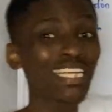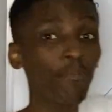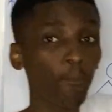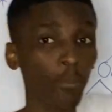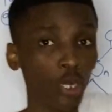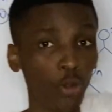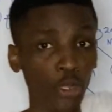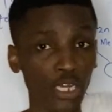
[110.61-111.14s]

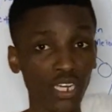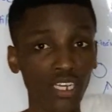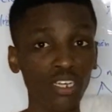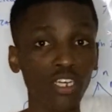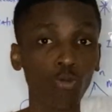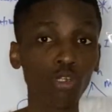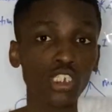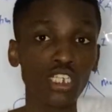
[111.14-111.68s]
diploid,
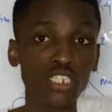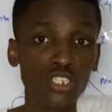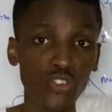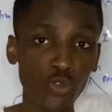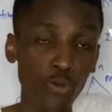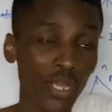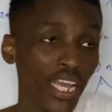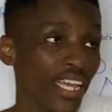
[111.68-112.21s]
which is
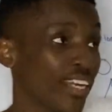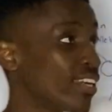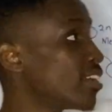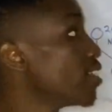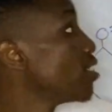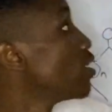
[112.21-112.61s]
2n,